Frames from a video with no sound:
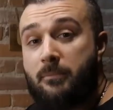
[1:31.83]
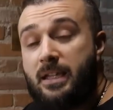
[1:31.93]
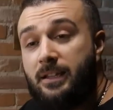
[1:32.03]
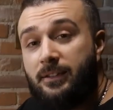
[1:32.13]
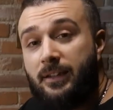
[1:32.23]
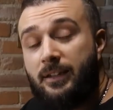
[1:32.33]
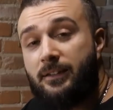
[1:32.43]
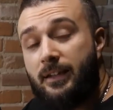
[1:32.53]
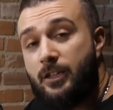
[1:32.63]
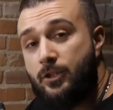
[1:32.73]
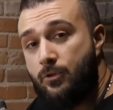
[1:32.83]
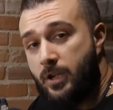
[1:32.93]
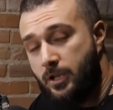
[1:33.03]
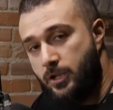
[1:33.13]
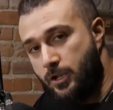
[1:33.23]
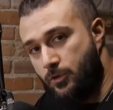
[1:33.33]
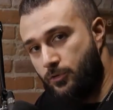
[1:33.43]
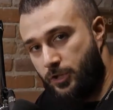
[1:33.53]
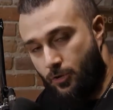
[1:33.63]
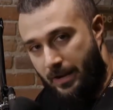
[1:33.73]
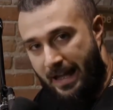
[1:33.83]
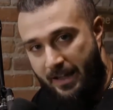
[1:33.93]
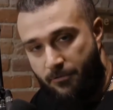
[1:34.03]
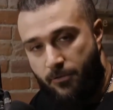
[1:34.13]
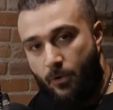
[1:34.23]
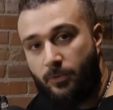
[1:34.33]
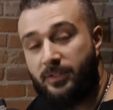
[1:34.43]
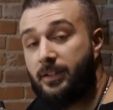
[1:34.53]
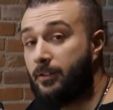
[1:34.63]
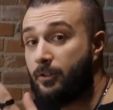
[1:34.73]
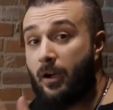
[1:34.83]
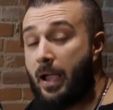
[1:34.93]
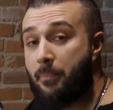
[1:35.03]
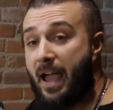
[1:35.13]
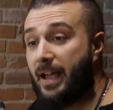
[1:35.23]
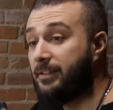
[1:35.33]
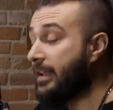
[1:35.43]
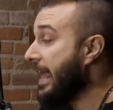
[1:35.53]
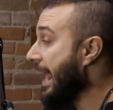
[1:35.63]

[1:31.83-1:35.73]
that means is you can use your iPhones, your iPads,